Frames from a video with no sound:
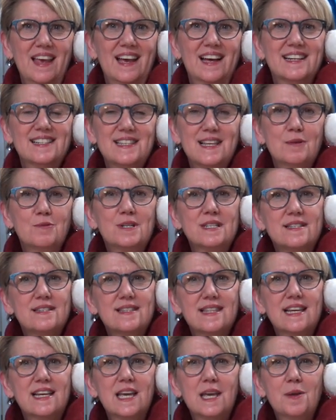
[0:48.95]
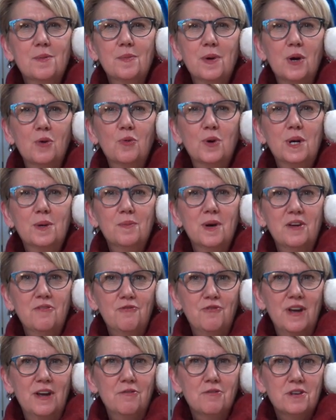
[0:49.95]
as I was thinking about one of my
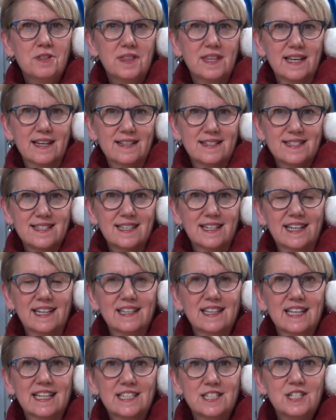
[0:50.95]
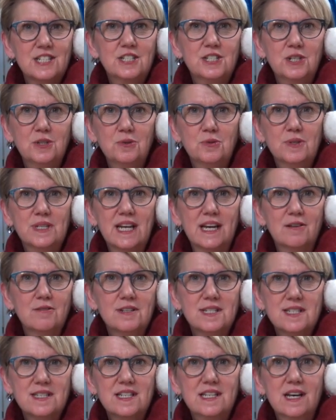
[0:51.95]
favorite things that I liked to do when I
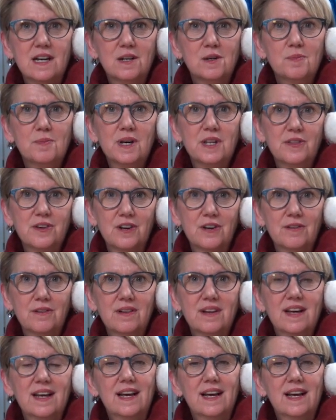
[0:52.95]
was a young mother,